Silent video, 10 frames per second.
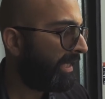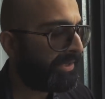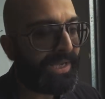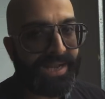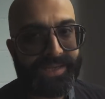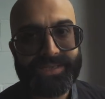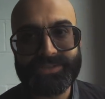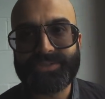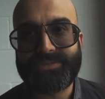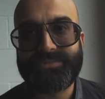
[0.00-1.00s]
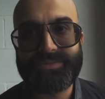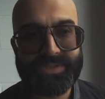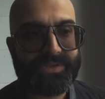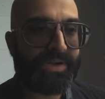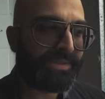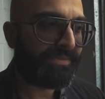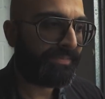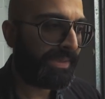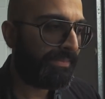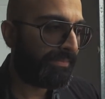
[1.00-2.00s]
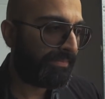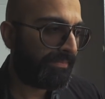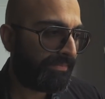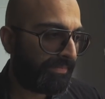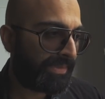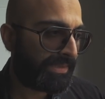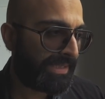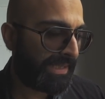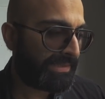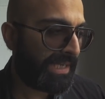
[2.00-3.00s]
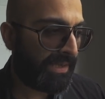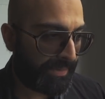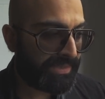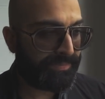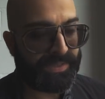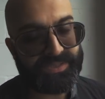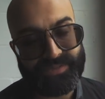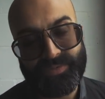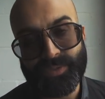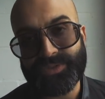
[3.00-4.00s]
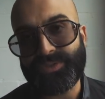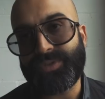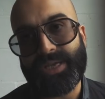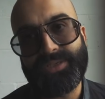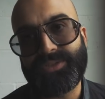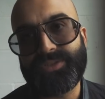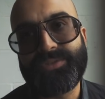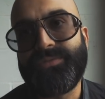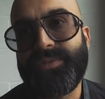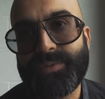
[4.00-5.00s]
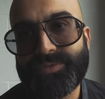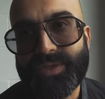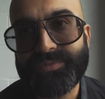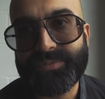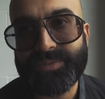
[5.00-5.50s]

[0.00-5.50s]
Yeah, you can get it to kind of get the tail out, but especially if you want to do that, you just do rear-wheel drive,